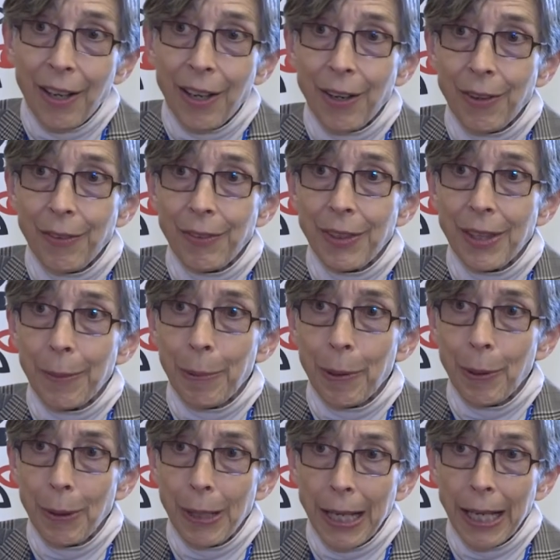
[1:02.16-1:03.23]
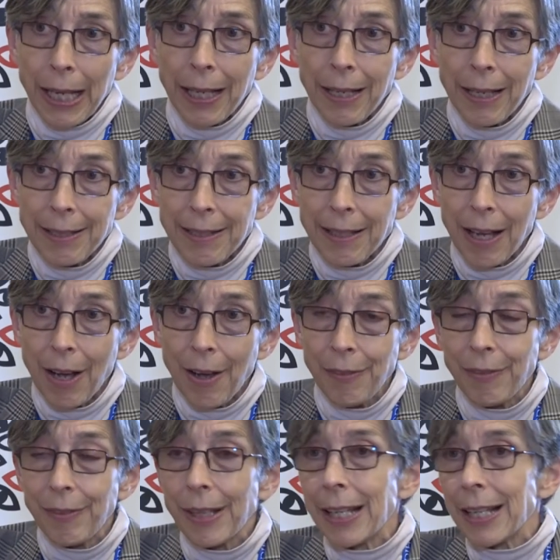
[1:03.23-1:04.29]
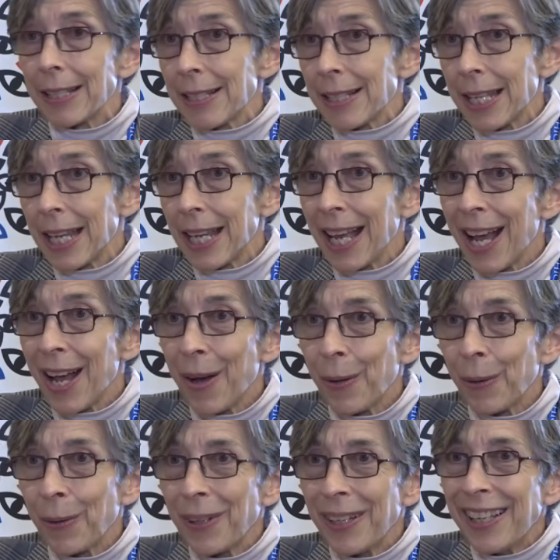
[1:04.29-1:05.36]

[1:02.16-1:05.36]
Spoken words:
of the polling staff, and seeing how